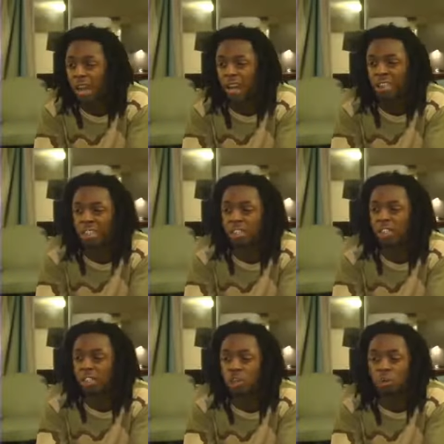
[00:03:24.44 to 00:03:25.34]
I did
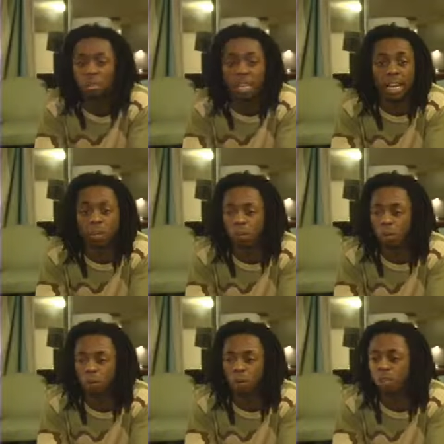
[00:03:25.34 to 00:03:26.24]
shows that
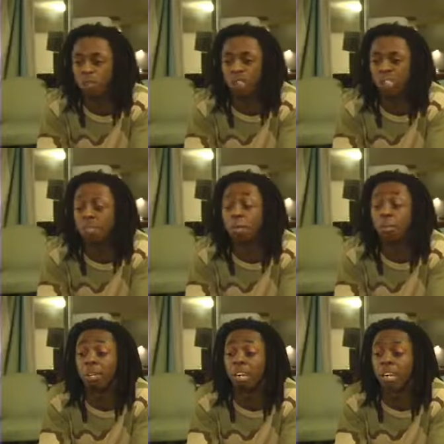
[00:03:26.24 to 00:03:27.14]
quick. She
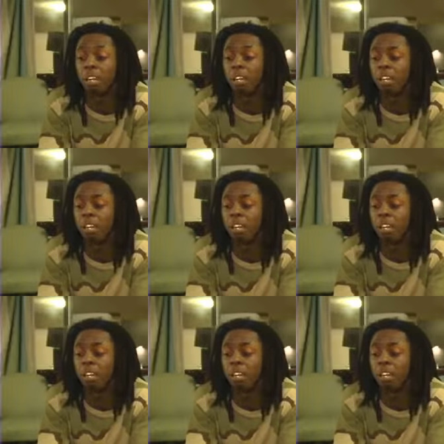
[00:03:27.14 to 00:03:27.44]
made me like